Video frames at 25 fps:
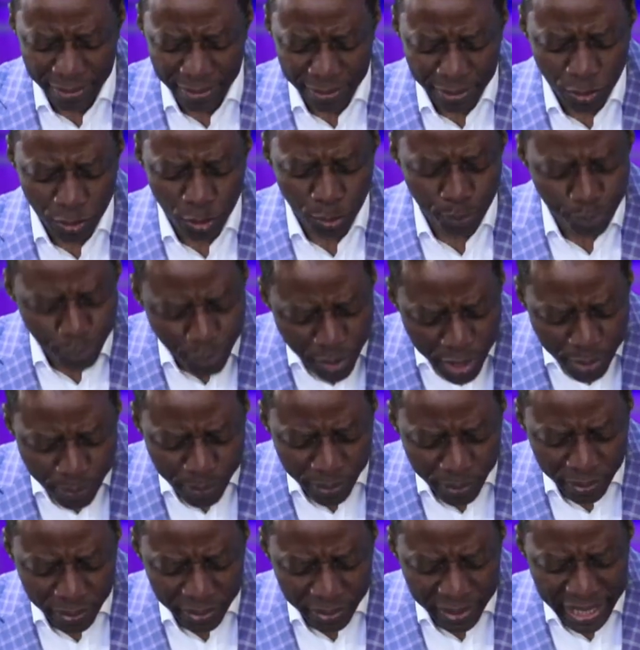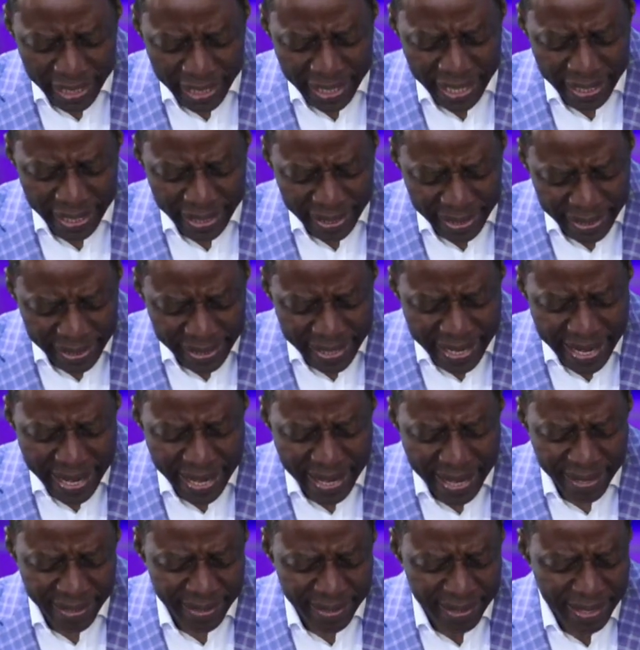out to people that are in
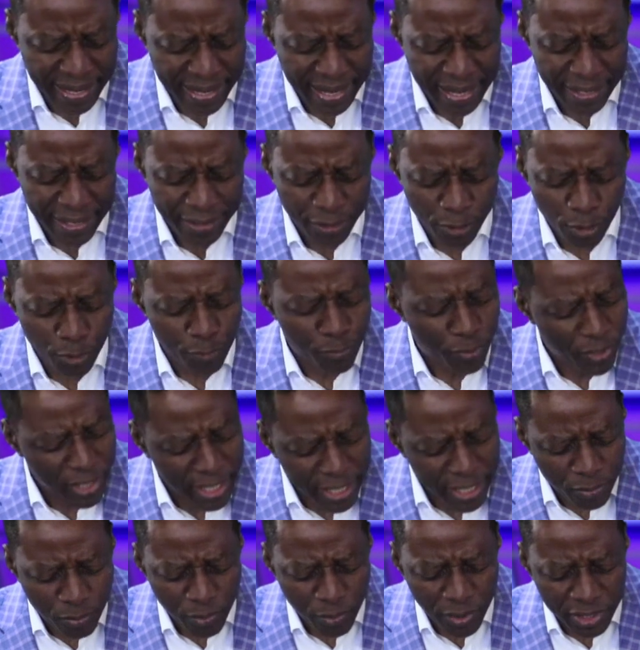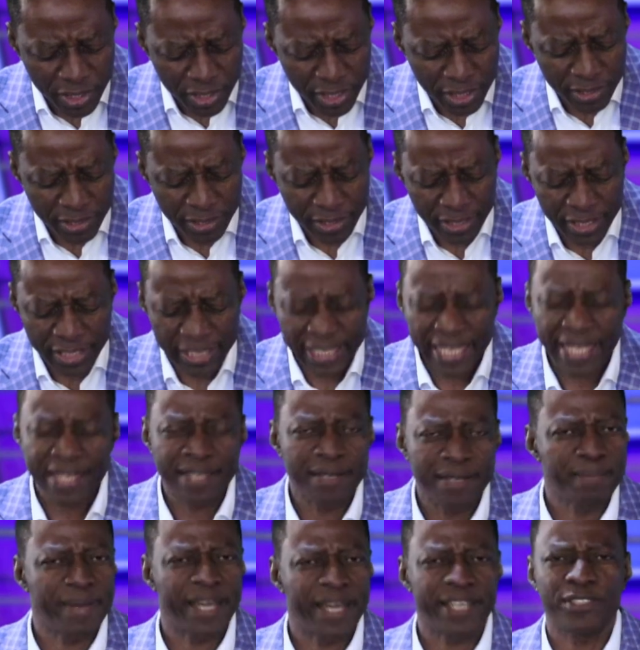need? Don't forget what Jesus
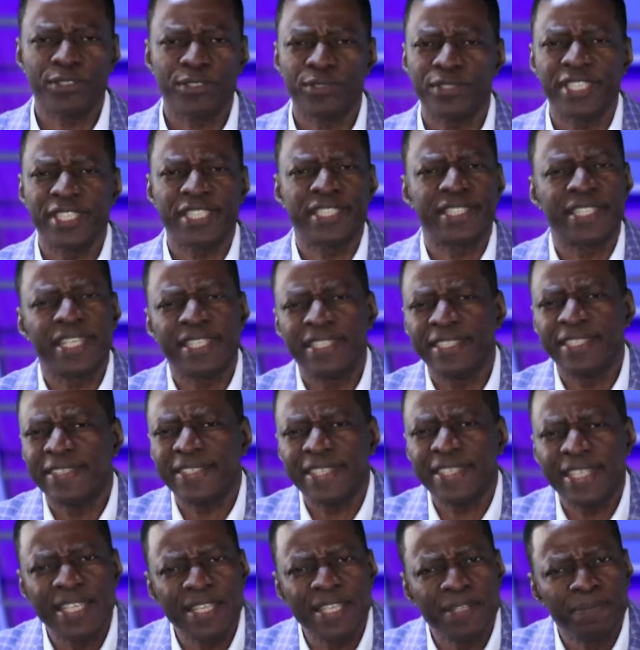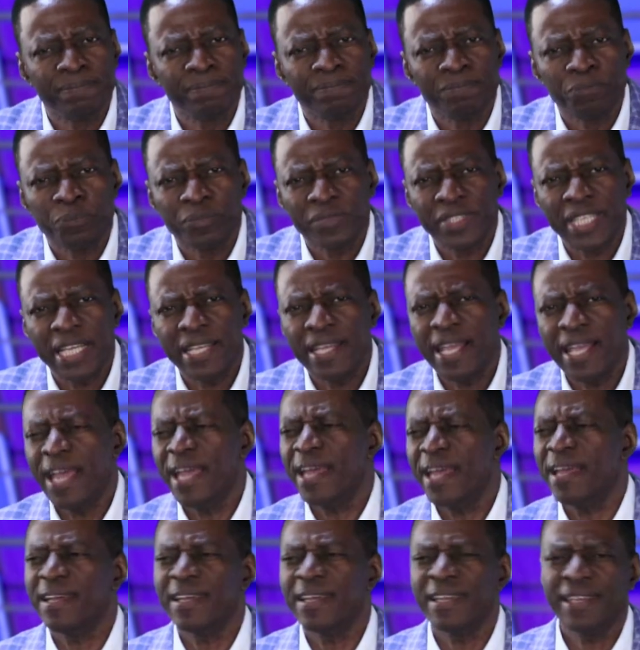said in Matthew 6:33. He said,
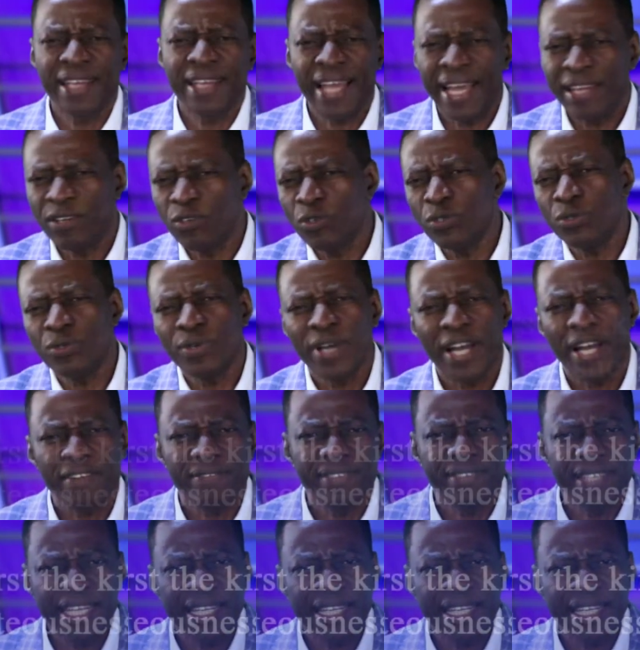yeah, I know you have